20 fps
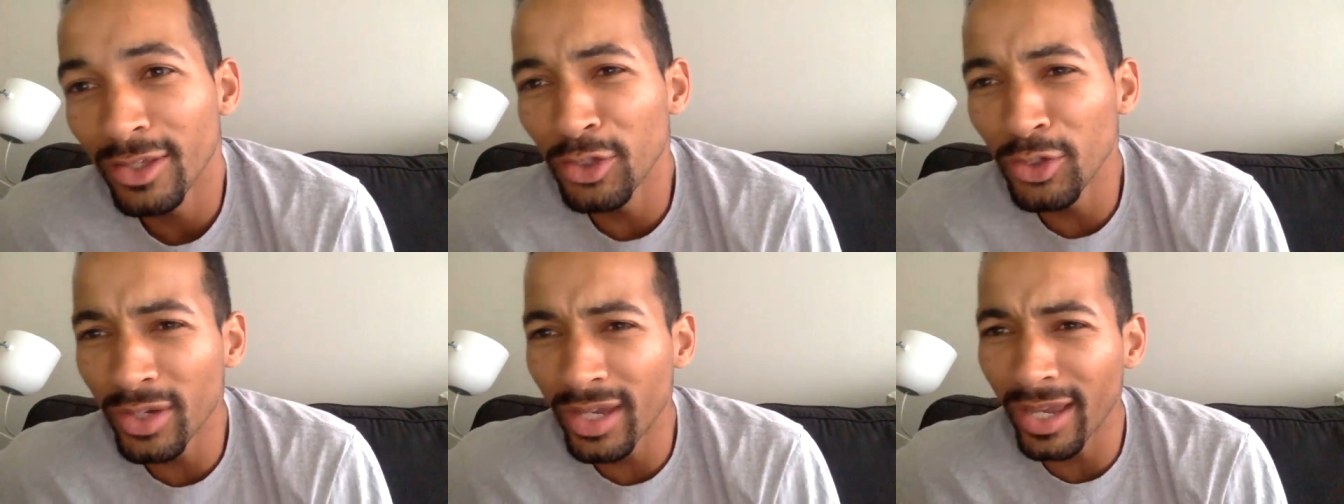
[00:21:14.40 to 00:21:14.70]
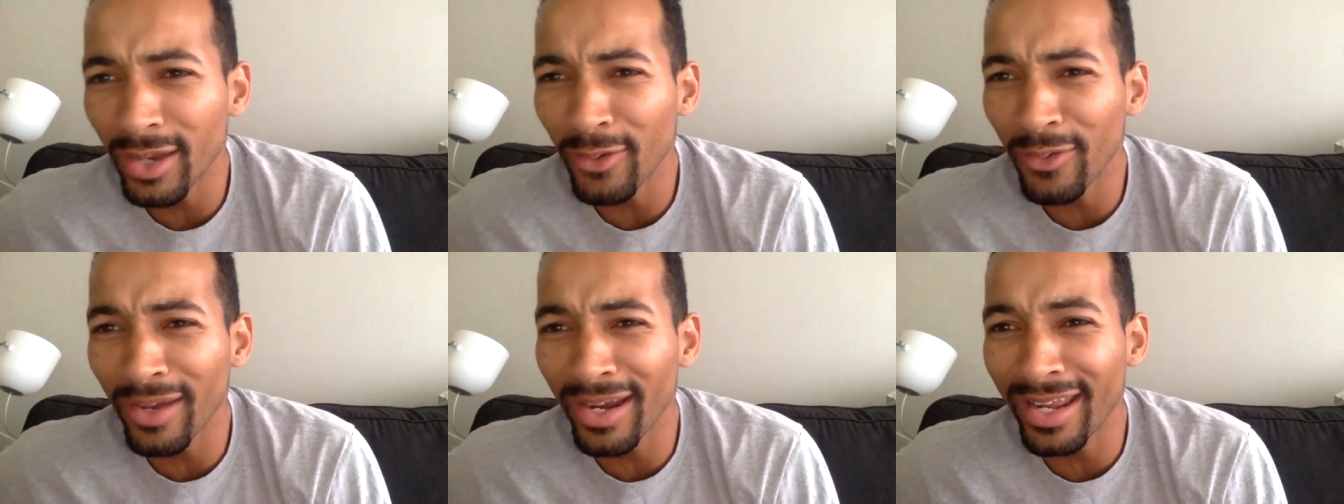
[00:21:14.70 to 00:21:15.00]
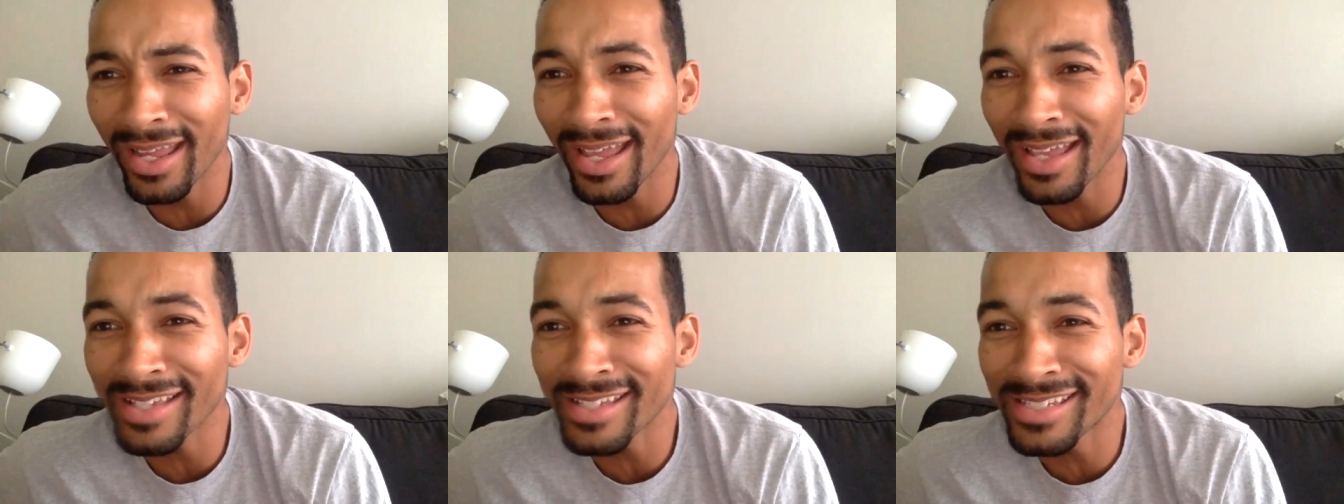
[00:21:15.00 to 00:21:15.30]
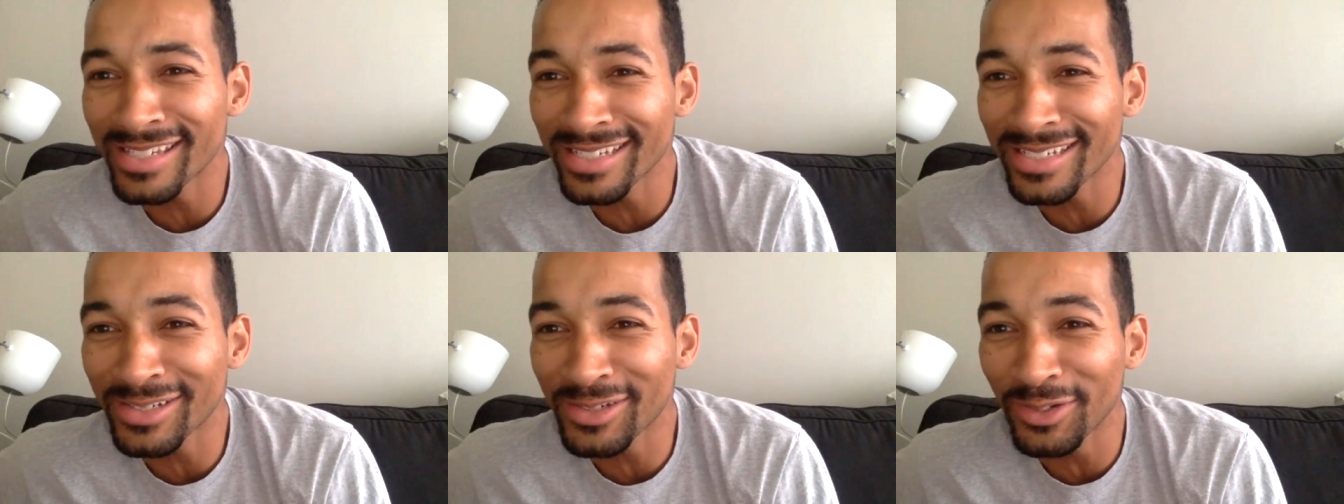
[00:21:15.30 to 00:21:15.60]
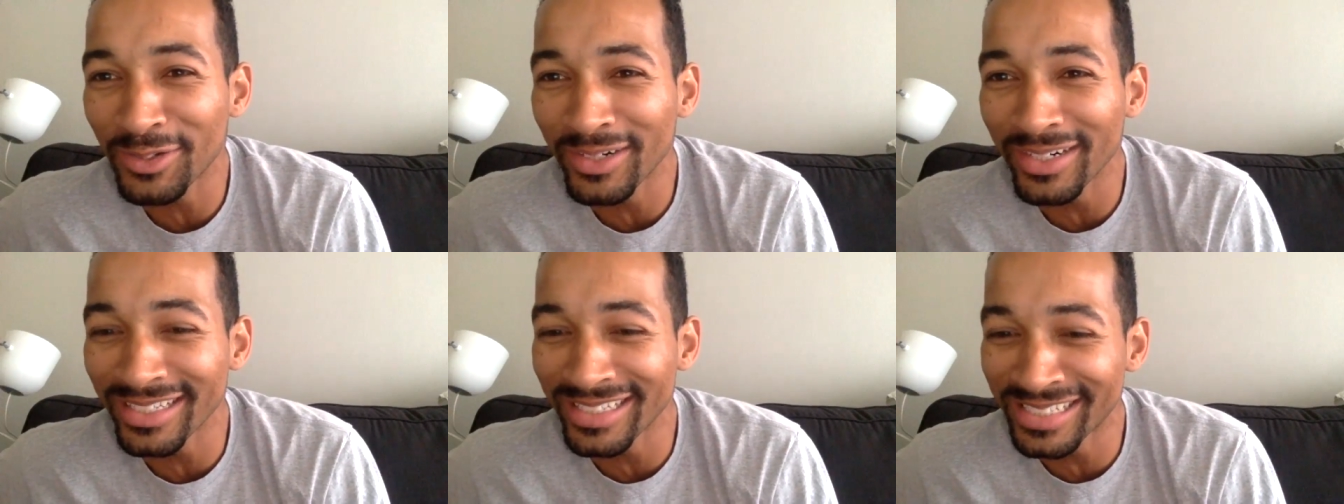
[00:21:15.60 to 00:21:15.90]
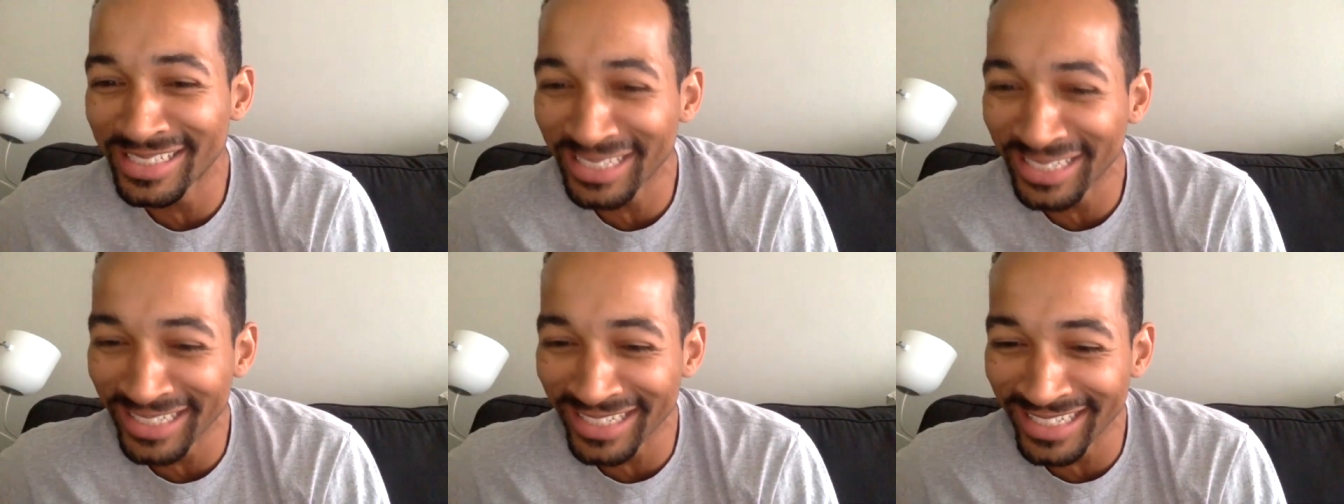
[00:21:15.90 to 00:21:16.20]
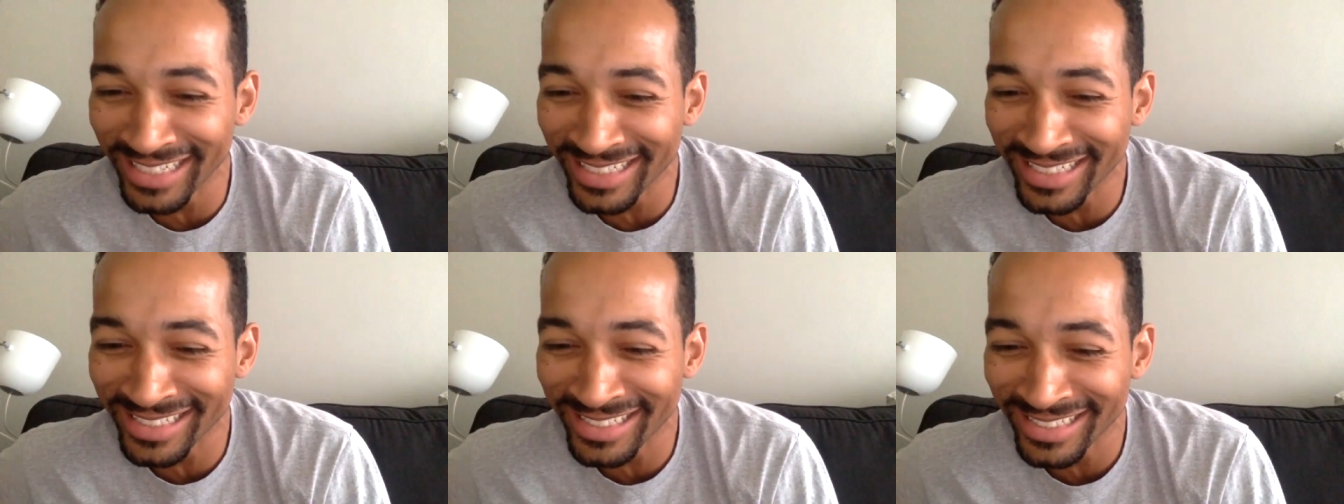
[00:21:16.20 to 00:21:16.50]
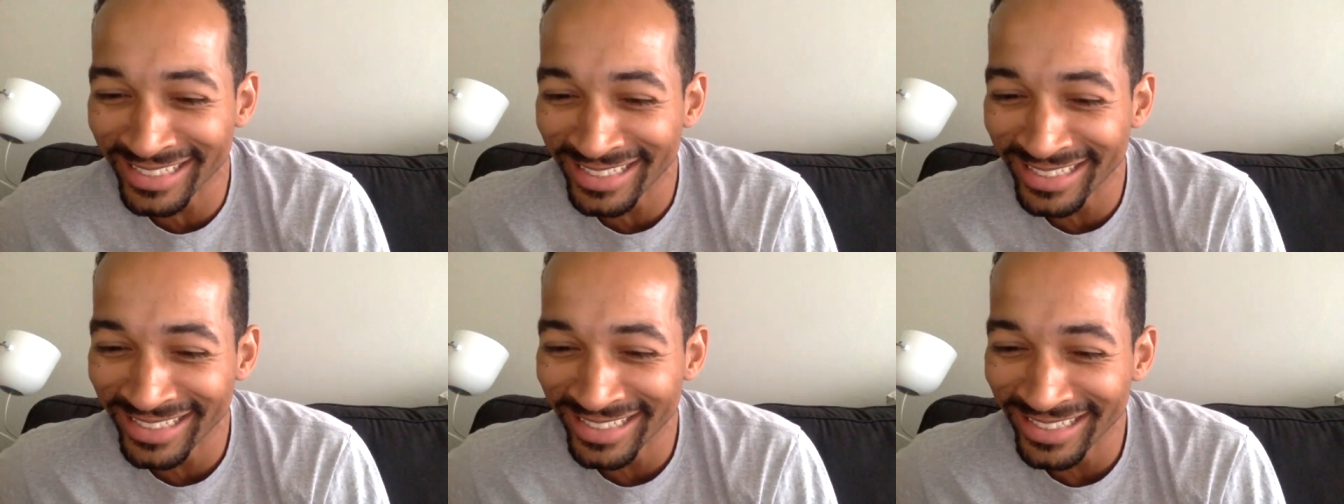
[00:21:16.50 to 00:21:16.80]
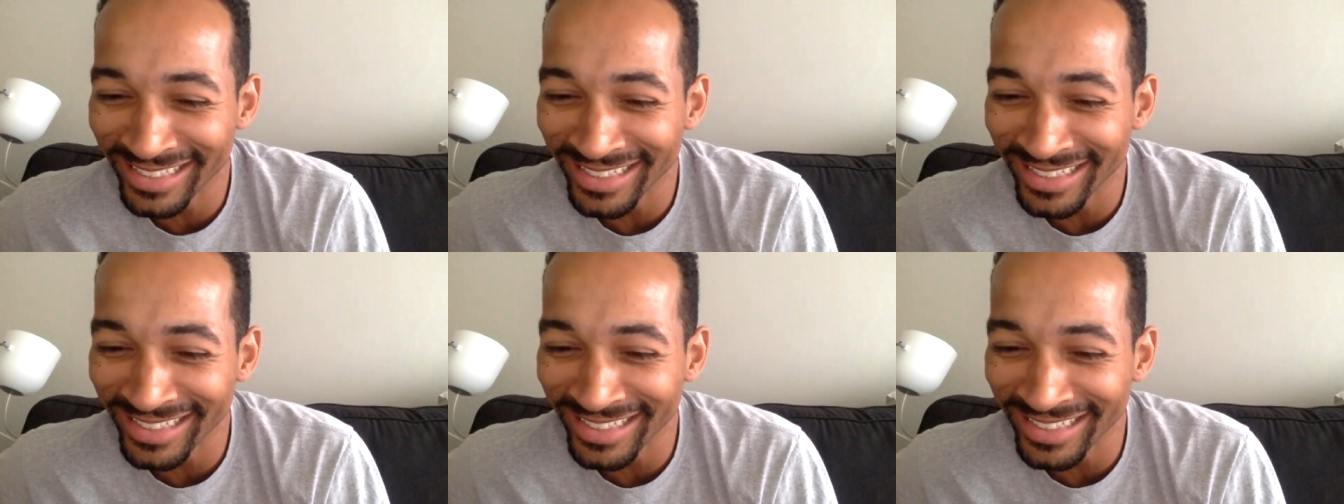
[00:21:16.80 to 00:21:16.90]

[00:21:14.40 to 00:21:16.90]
You get ready at 626?